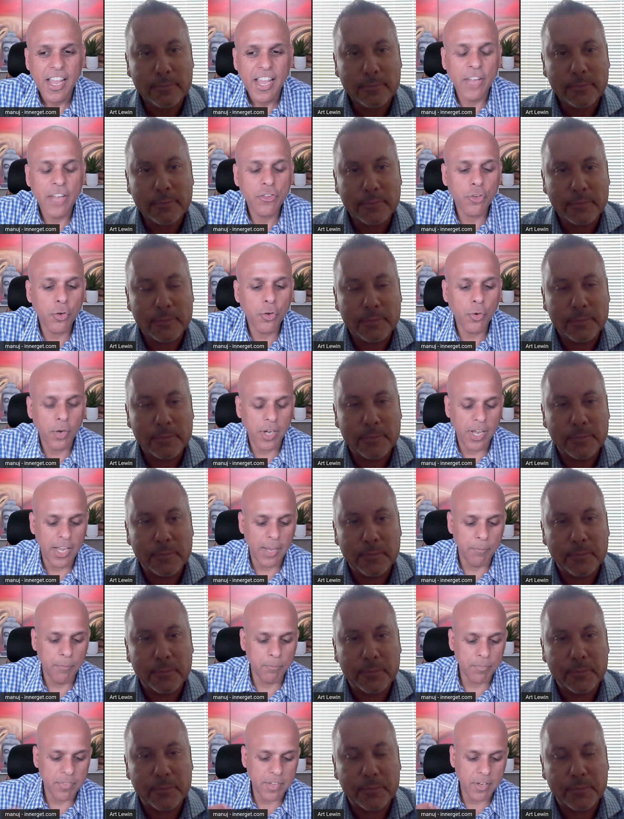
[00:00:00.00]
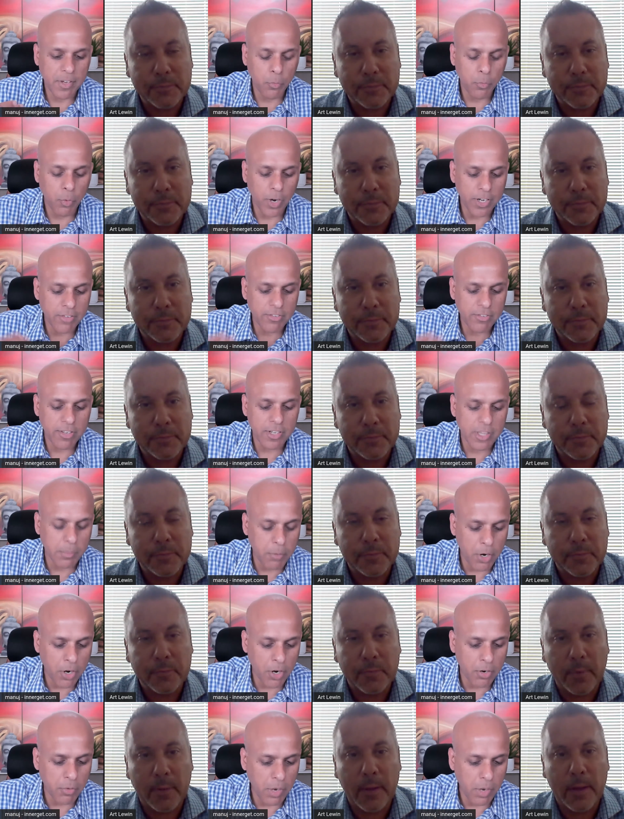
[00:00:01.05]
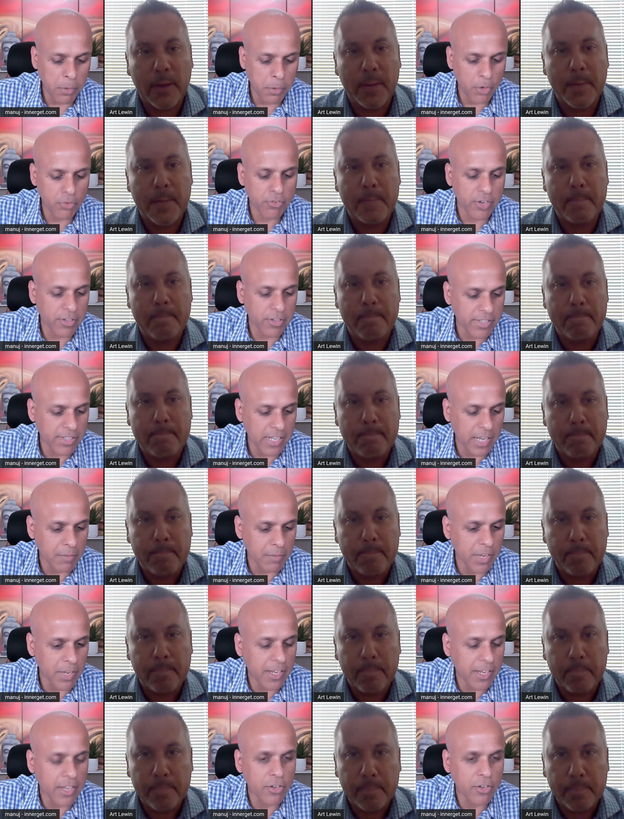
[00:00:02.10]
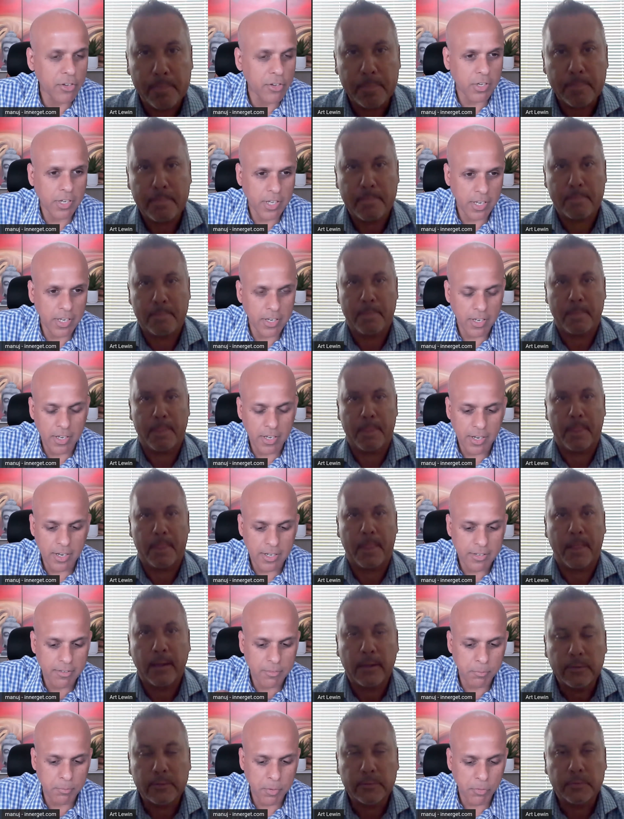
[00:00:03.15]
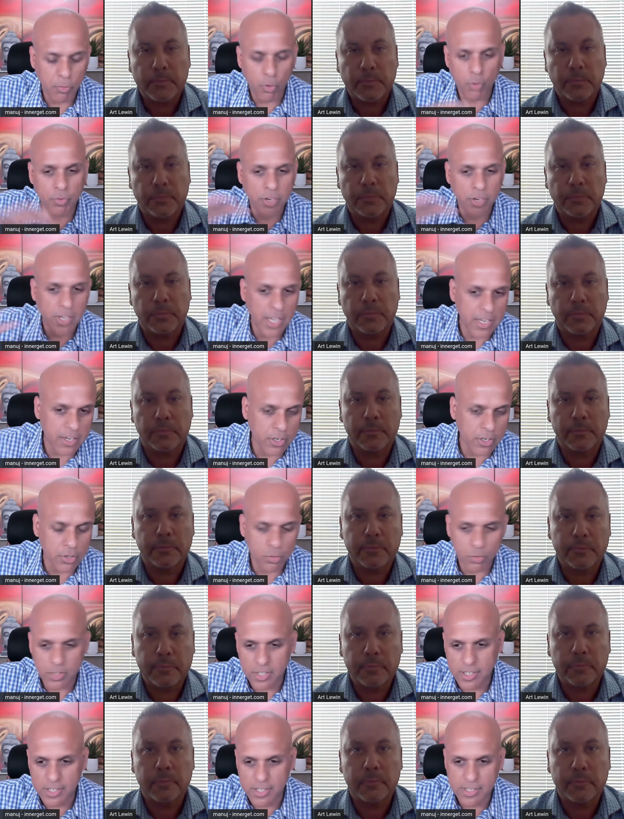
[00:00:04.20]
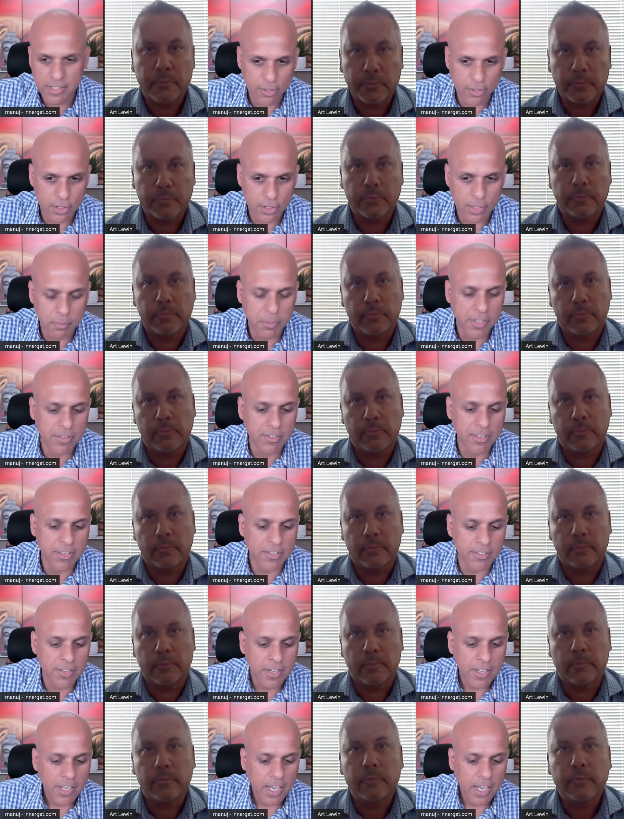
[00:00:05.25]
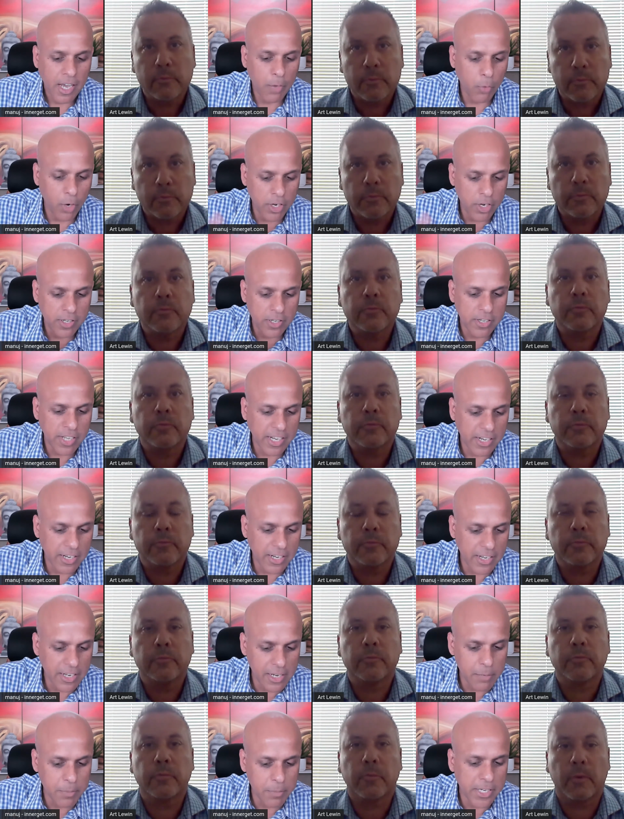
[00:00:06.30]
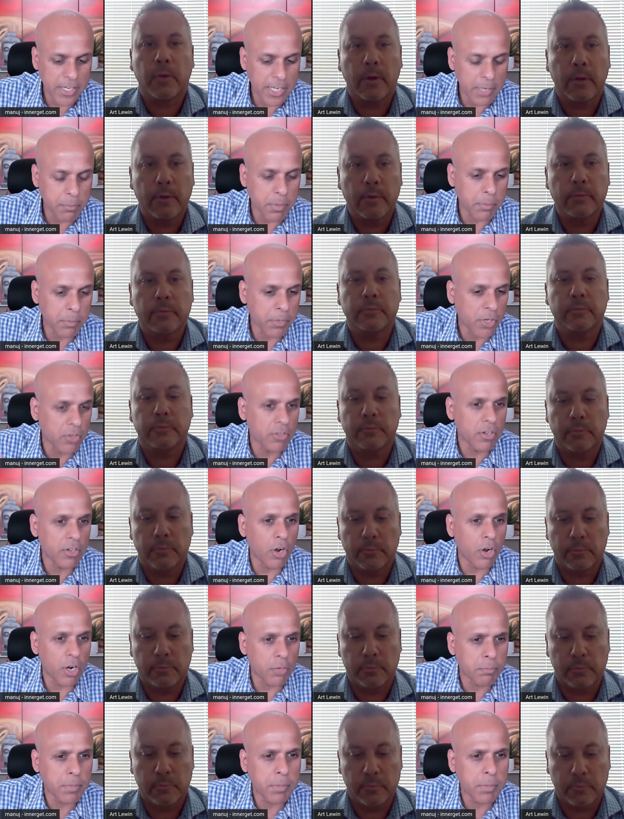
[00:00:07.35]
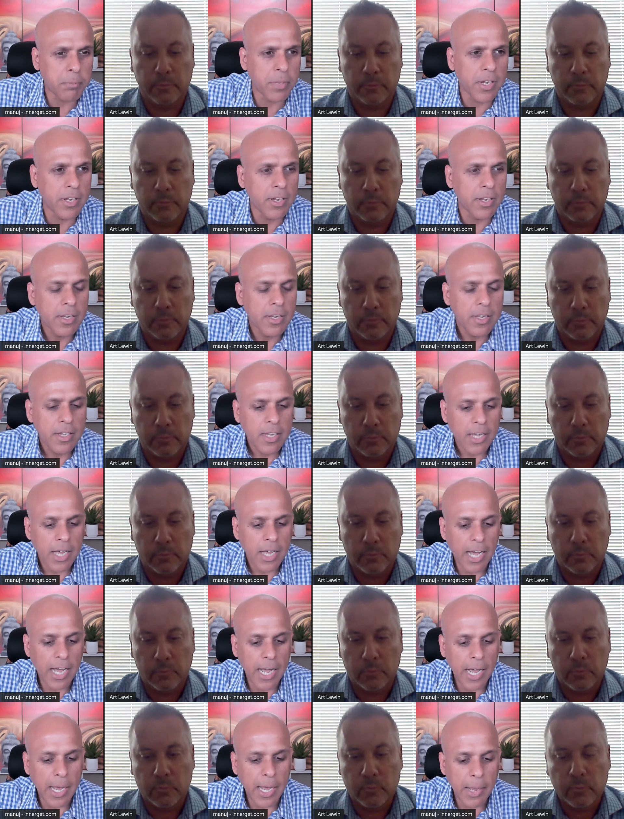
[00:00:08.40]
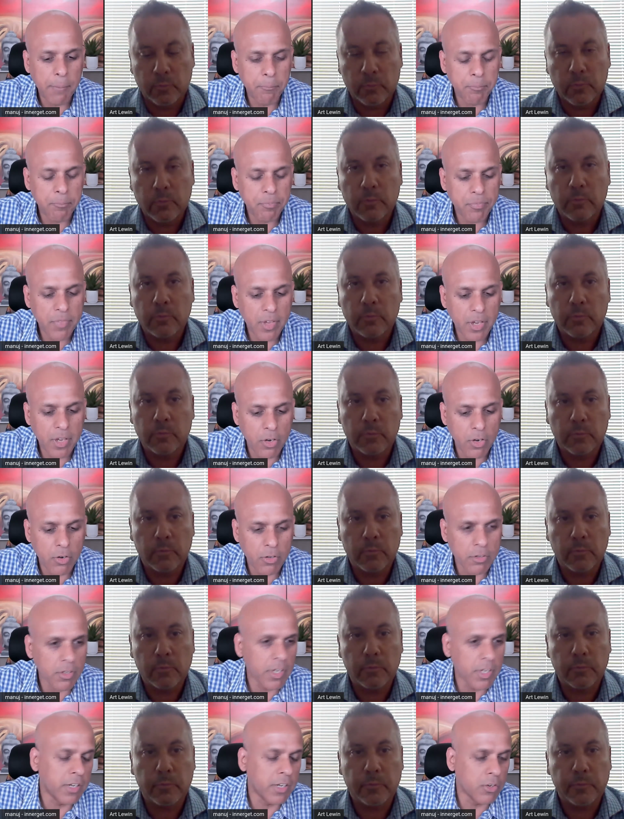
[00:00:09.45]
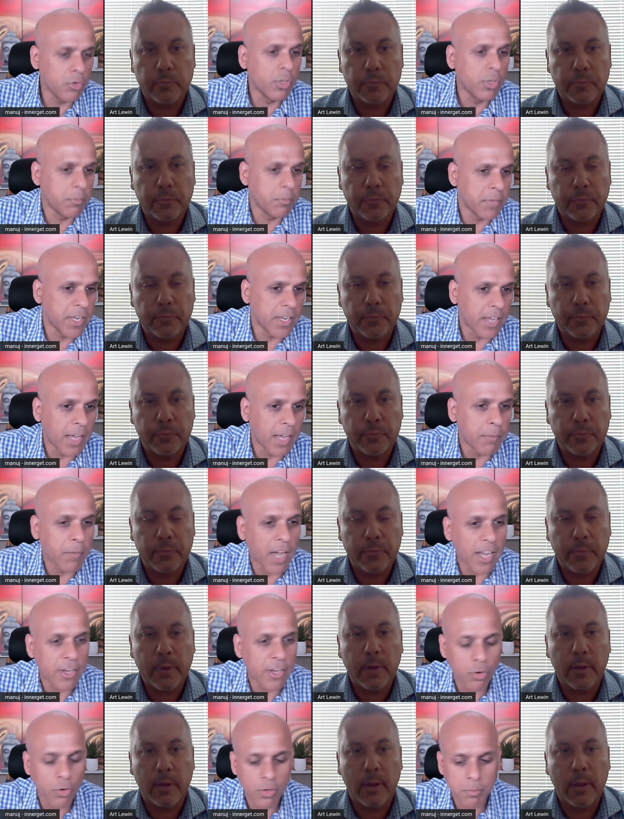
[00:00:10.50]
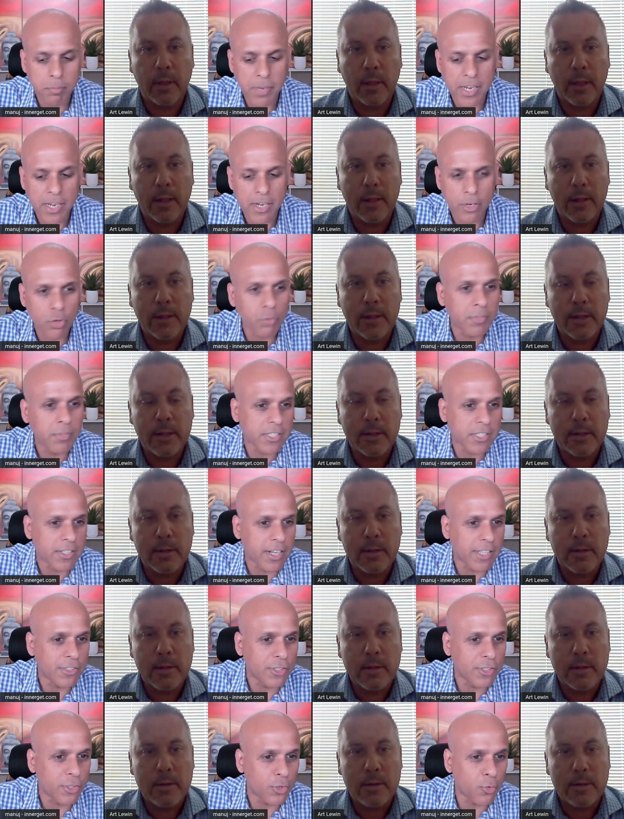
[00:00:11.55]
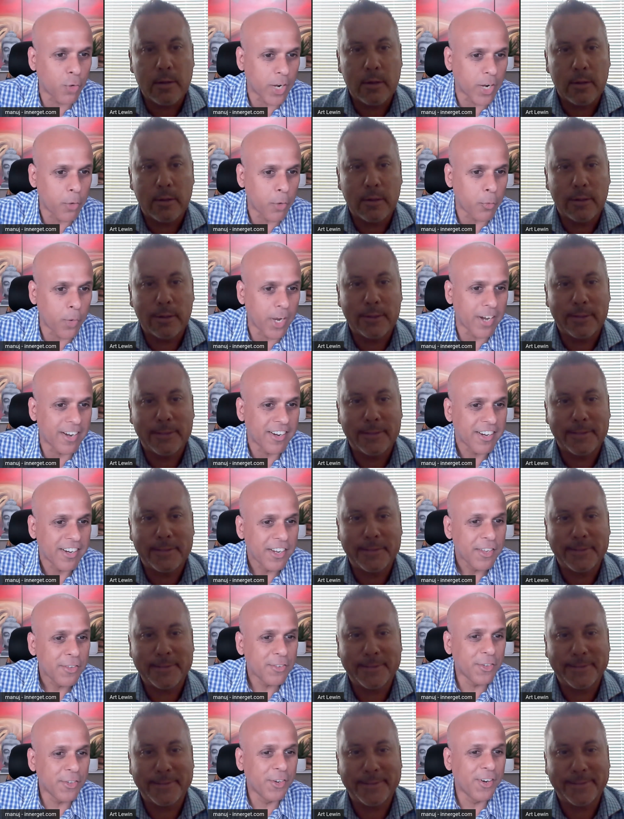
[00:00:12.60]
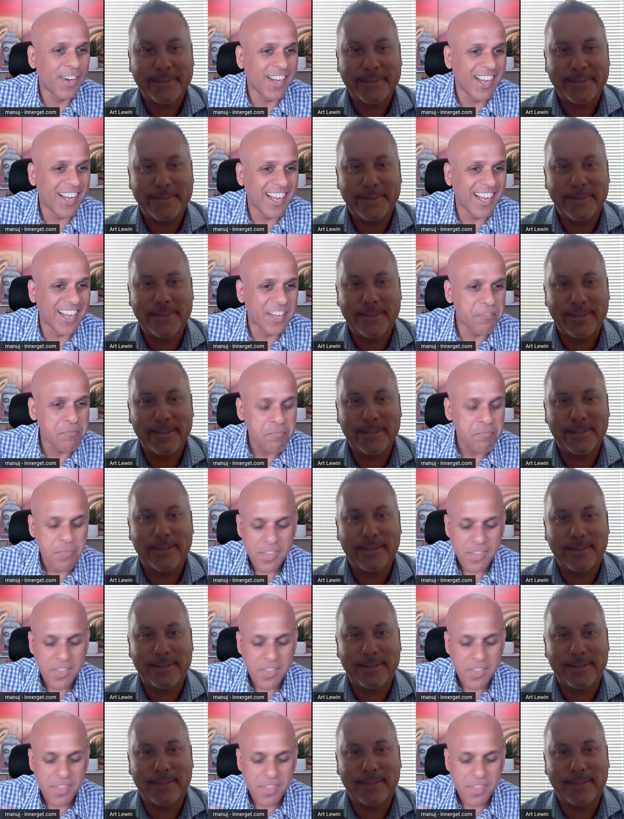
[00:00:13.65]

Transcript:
Speaker 1: And so, um, what is it about about dressing up? Like, can you can uh, let's before we get into the you know the business, I want to dig a little bit deeper because a lot of people, um, you know, including me, I'm, I do not pay too much attention to what I wear. So, um,